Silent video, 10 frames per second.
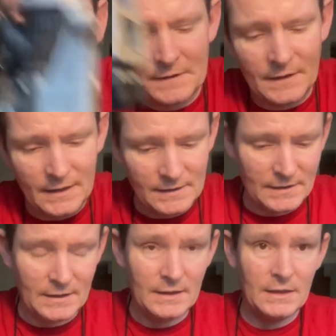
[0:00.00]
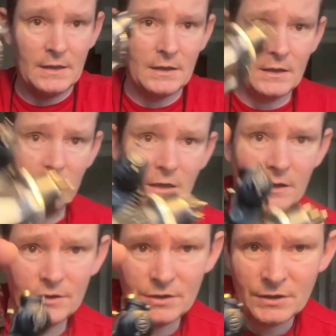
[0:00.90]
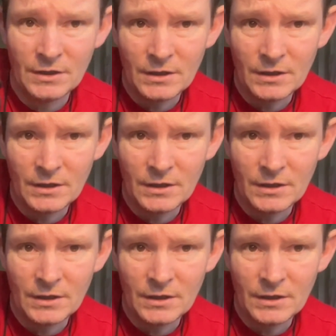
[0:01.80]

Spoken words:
So that's the clutch